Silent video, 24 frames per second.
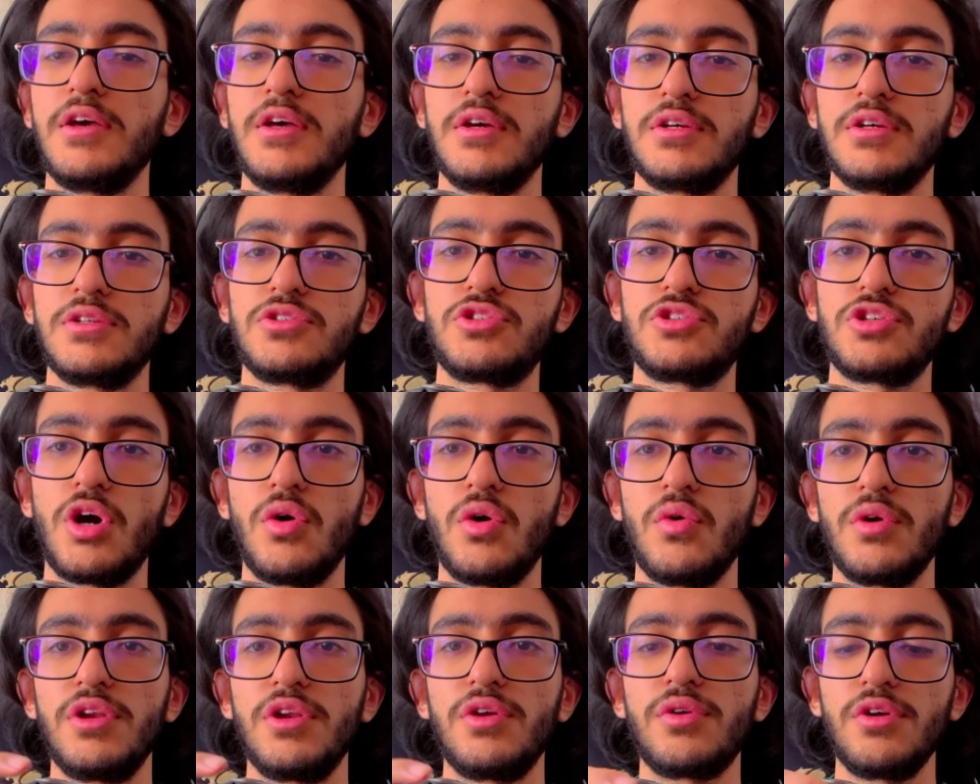So
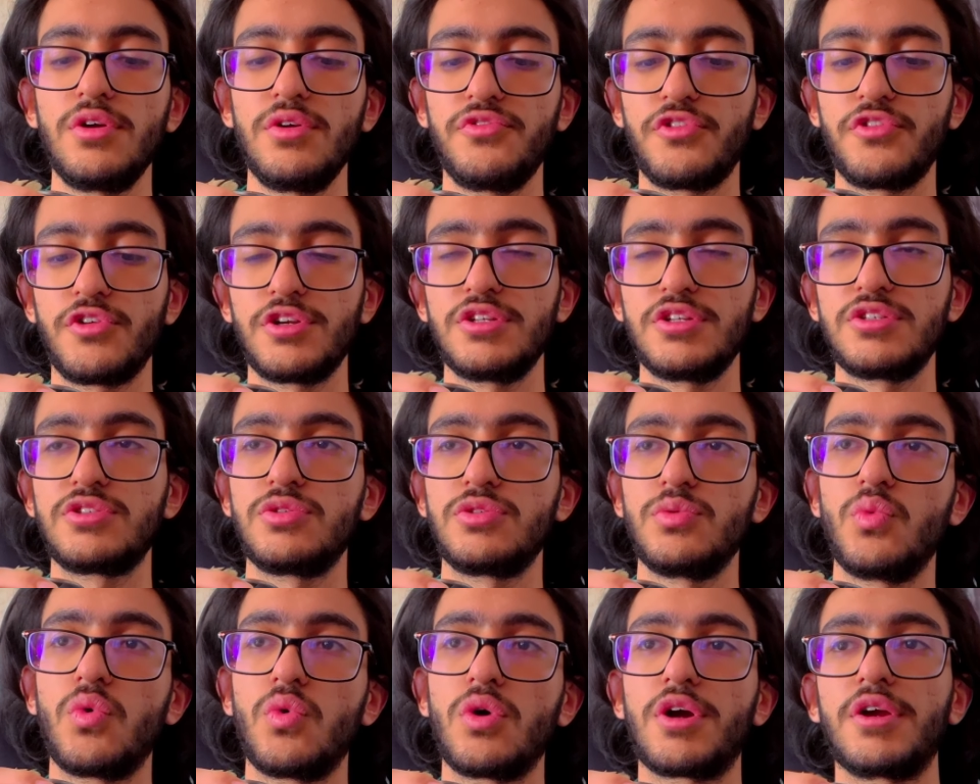in order for this to
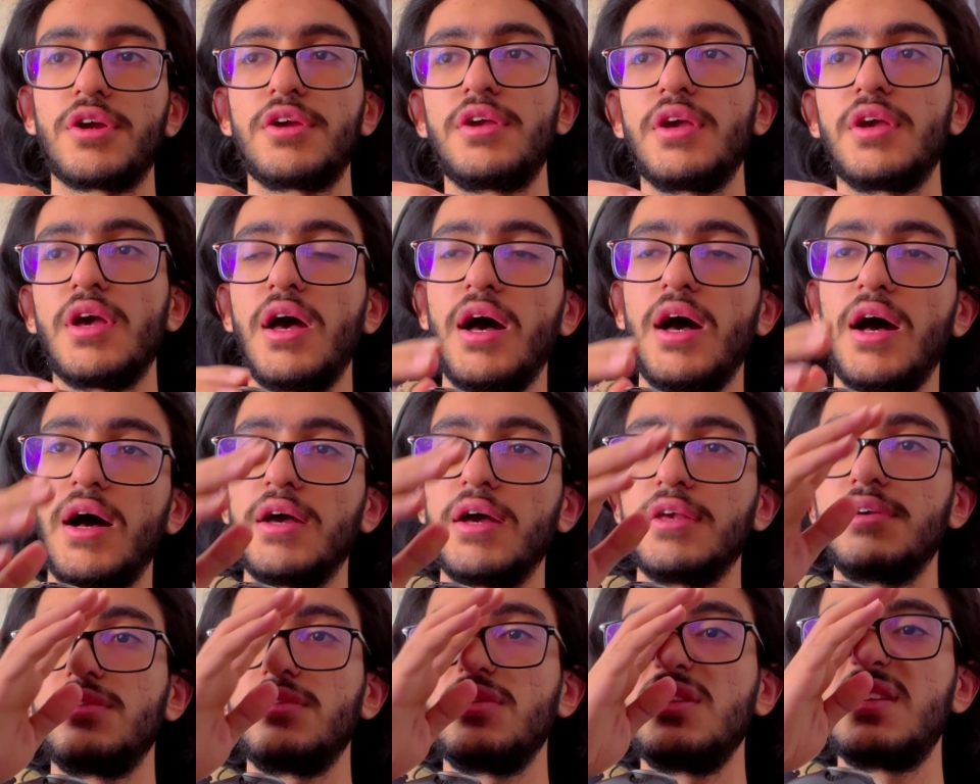work,
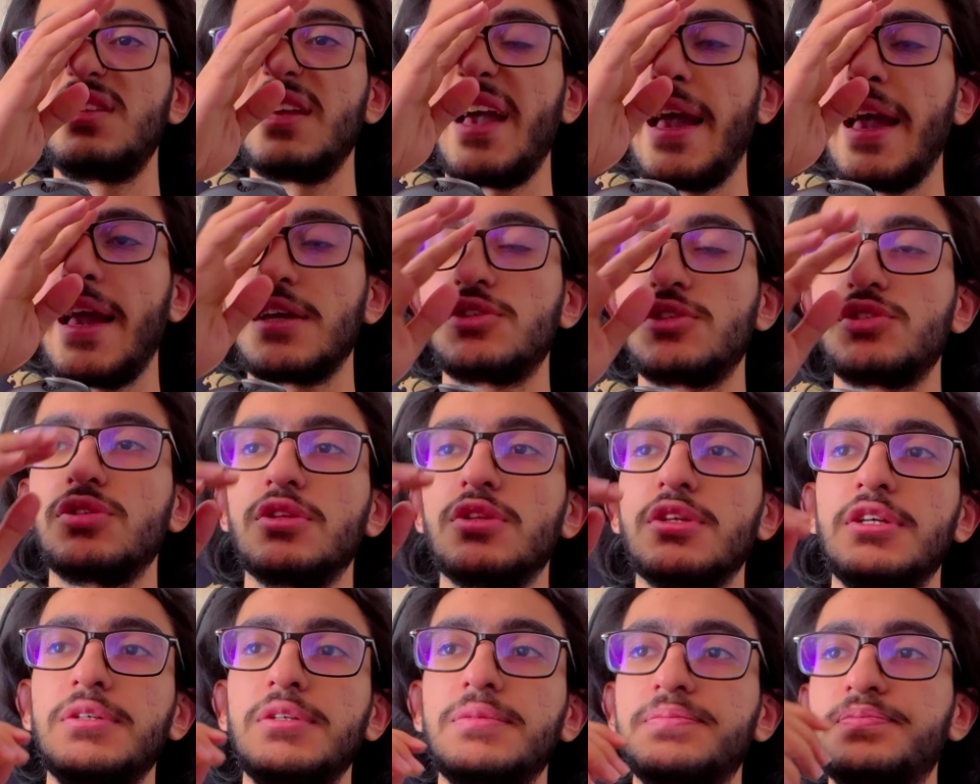you need to
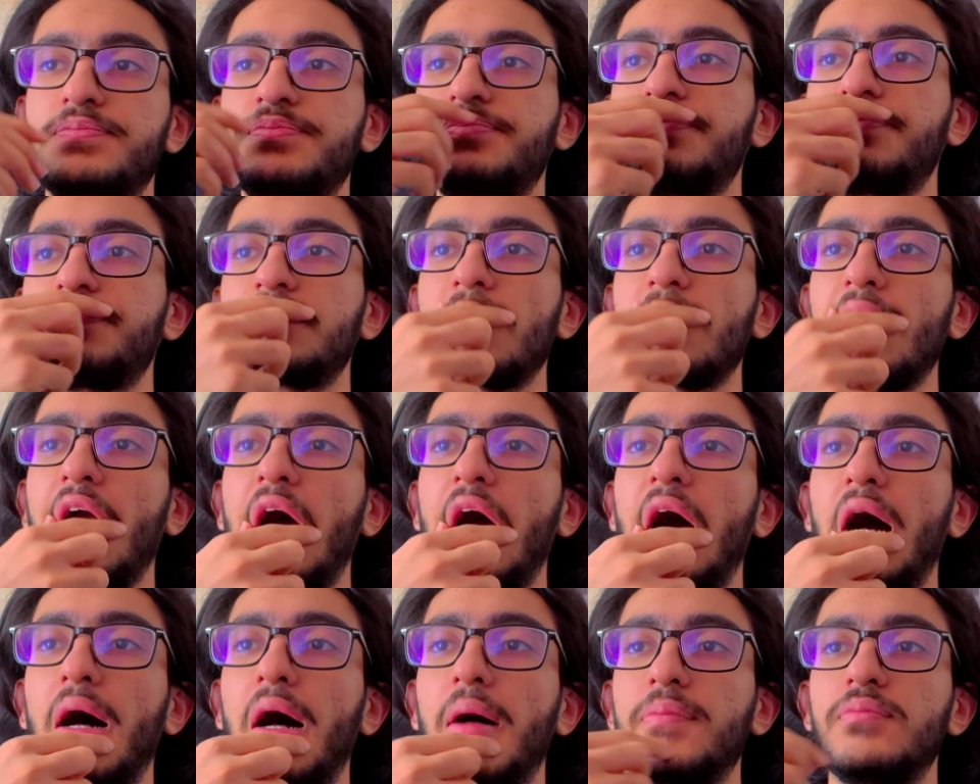actually
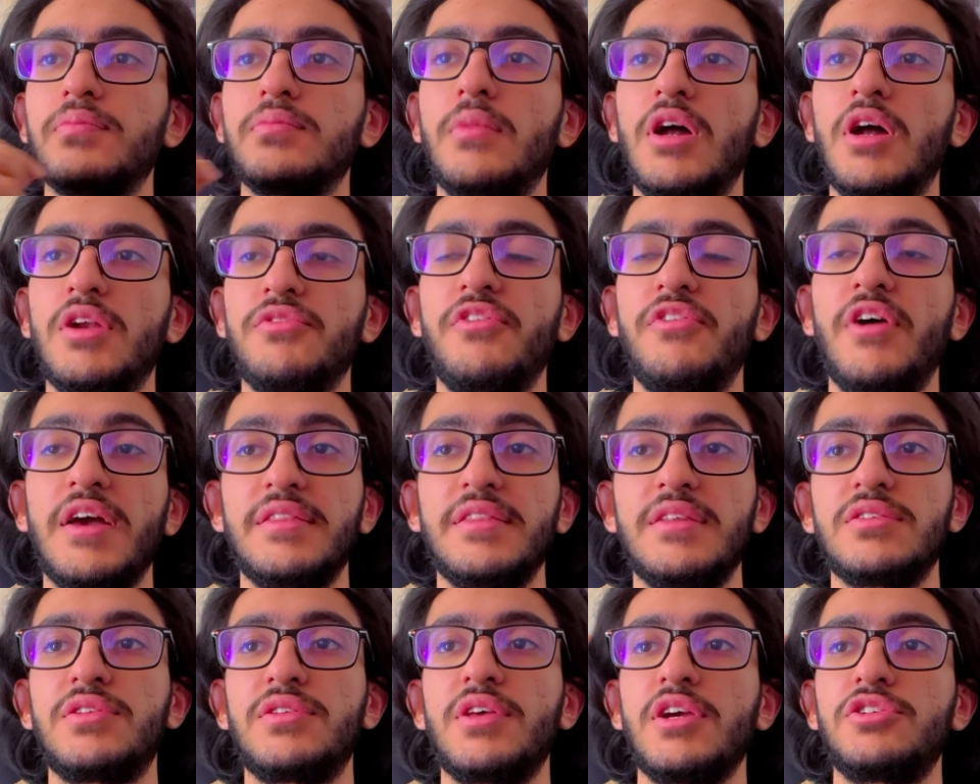modify the
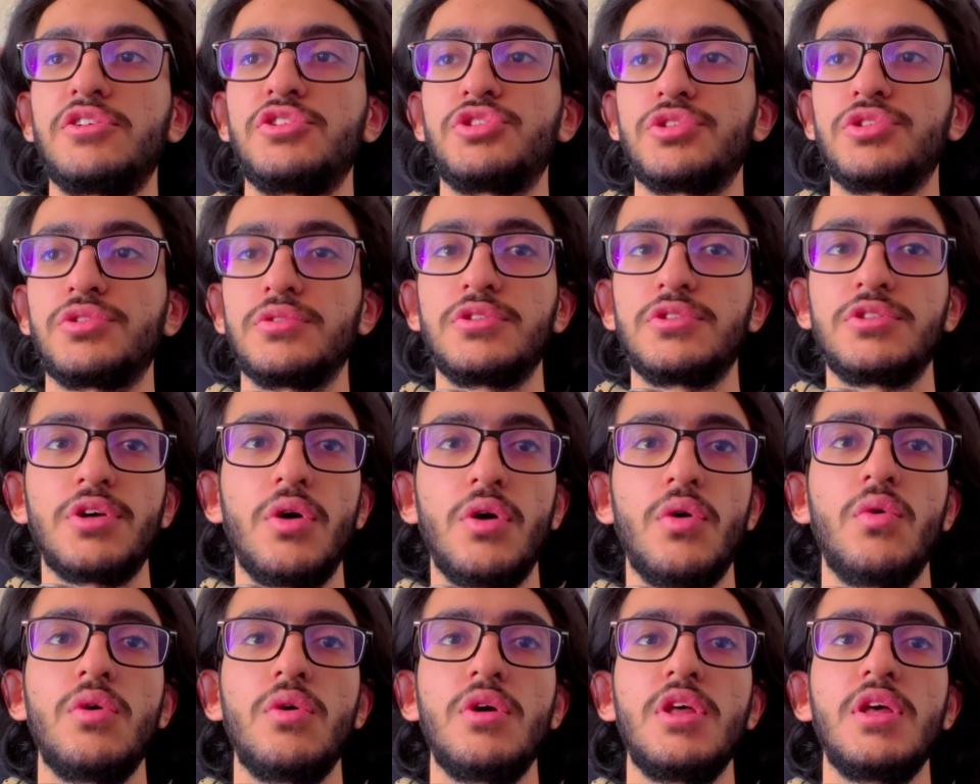texture.
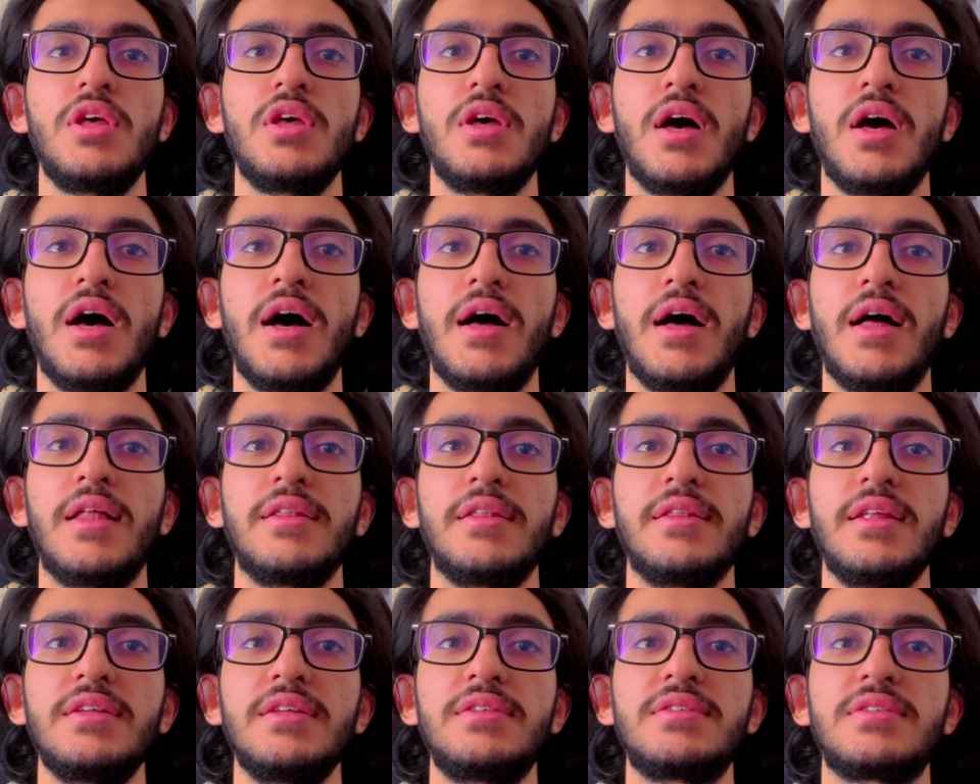So
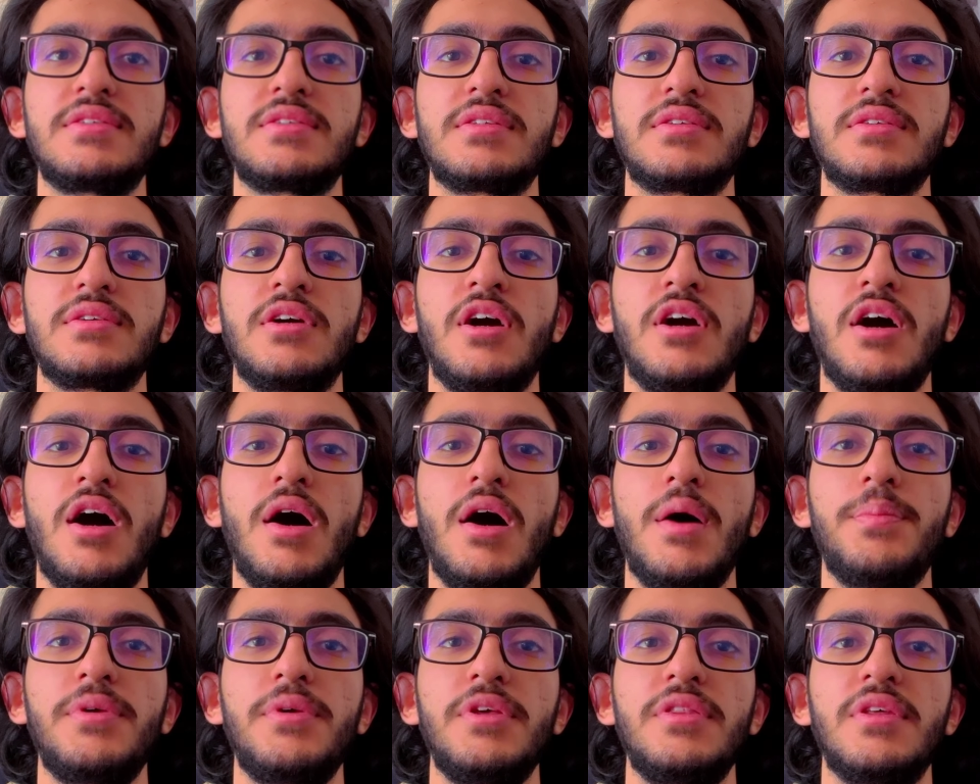let's
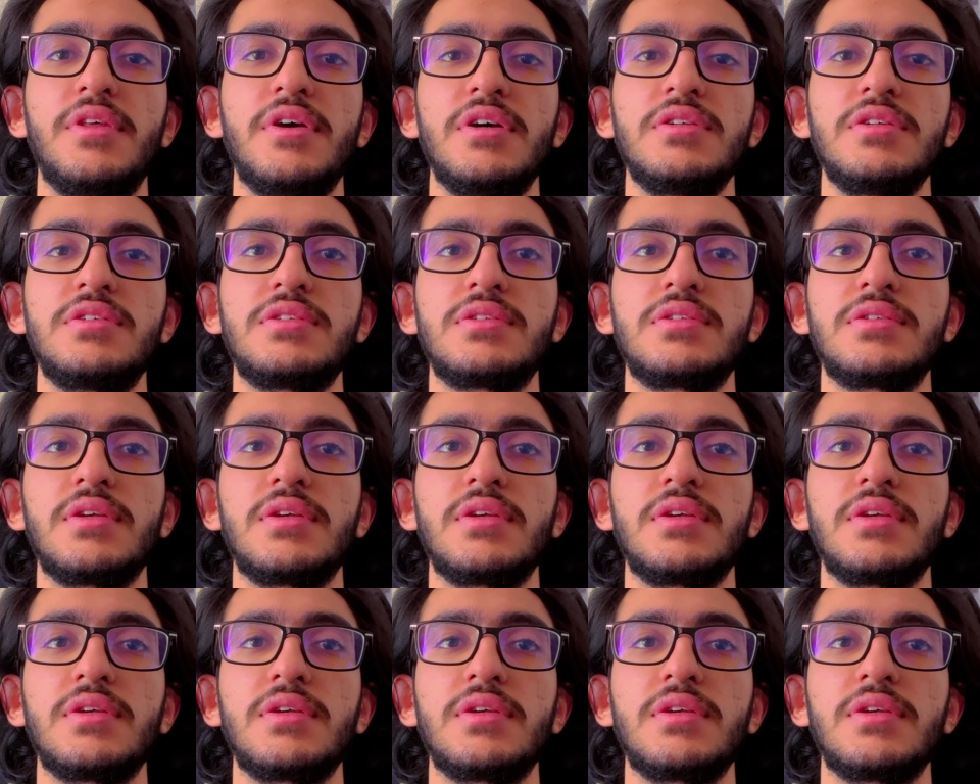copy this,